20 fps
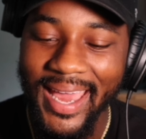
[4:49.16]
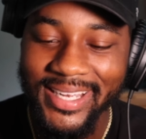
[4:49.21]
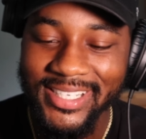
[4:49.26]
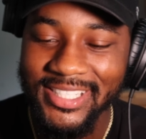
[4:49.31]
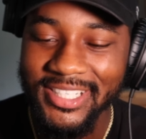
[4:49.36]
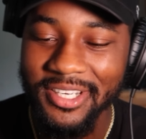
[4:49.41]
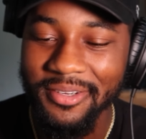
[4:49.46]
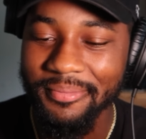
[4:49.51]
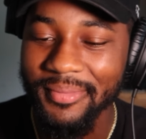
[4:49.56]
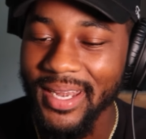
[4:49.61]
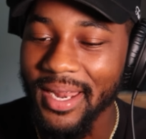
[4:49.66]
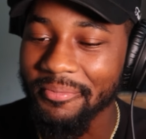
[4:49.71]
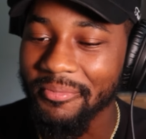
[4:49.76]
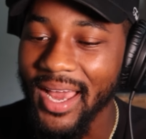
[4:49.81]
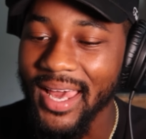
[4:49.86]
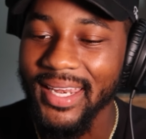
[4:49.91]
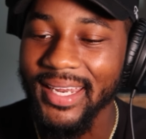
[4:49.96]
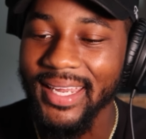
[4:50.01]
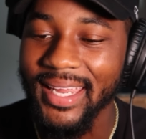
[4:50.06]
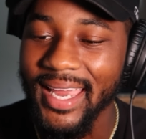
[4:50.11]
him, but I'm
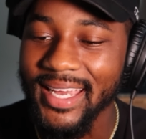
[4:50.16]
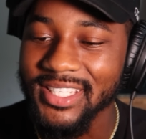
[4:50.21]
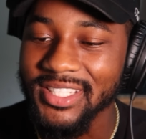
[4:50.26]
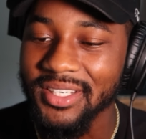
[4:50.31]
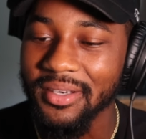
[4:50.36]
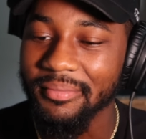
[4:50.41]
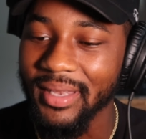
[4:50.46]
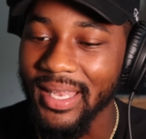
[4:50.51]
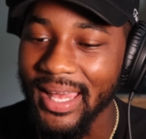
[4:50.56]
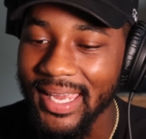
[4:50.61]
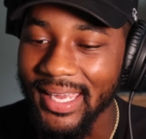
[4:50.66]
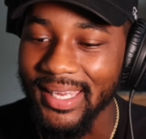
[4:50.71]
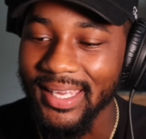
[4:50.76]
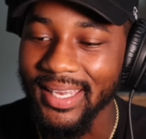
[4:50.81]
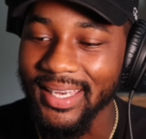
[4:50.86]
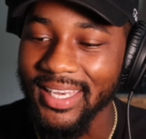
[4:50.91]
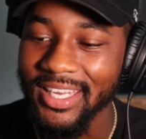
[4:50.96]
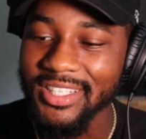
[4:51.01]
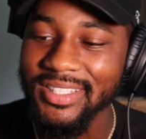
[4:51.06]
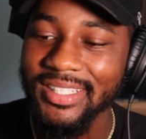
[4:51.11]
kind of catching him late.
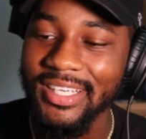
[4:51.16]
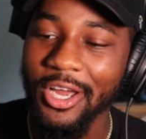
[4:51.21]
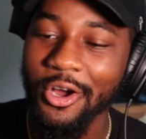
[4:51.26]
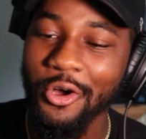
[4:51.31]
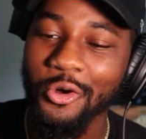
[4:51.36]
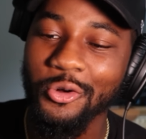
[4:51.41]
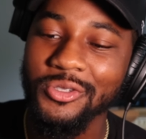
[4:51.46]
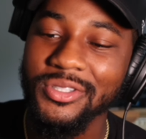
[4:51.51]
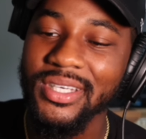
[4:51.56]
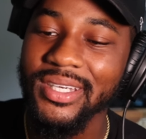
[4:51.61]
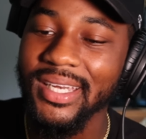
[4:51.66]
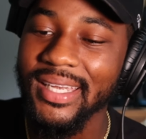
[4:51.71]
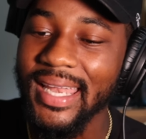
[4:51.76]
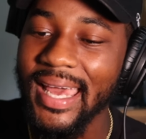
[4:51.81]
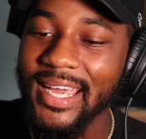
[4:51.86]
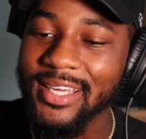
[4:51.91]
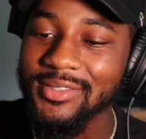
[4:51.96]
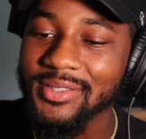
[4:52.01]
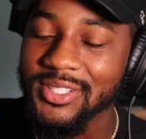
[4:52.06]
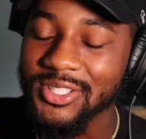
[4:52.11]
And then she on to the
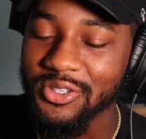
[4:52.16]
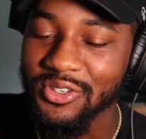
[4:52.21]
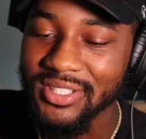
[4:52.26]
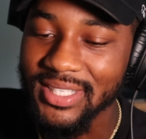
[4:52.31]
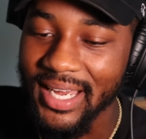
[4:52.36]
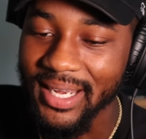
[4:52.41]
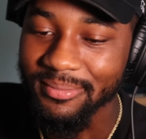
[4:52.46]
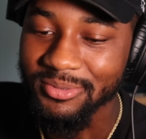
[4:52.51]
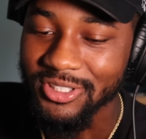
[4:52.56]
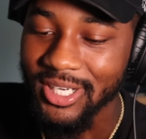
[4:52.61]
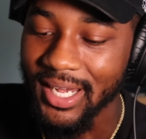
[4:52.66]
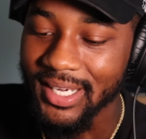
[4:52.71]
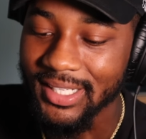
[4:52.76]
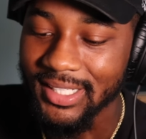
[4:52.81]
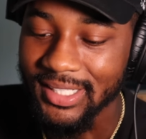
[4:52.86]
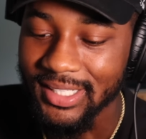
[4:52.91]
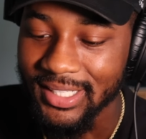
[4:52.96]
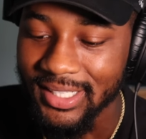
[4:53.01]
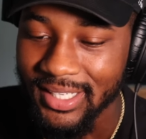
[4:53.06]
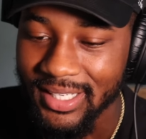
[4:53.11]
next one. So it's like, I'm trying
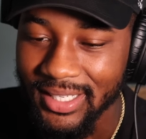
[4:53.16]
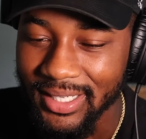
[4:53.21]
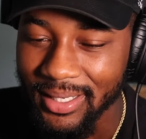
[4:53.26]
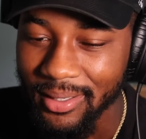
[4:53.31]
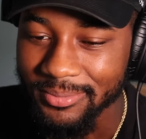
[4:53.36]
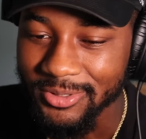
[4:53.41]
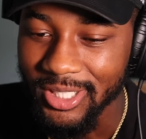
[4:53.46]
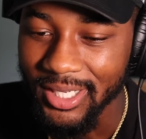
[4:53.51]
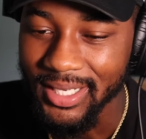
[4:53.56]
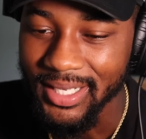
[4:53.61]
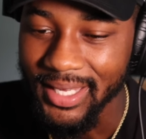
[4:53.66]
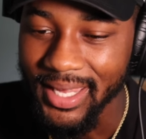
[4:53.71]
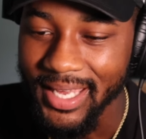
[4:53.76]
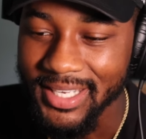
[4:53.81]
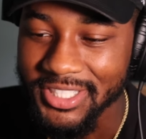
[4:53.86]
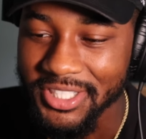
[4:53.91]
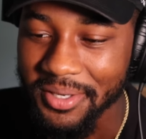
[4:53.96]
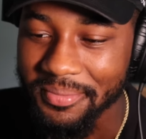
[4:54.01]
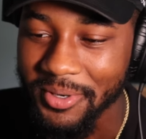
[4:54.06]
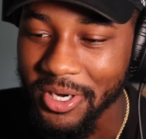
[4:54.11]
to catch
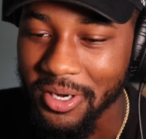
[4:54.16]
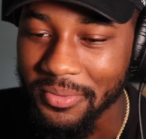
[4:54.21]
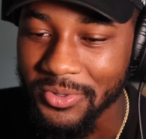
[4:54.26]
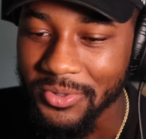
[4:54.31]
up almost.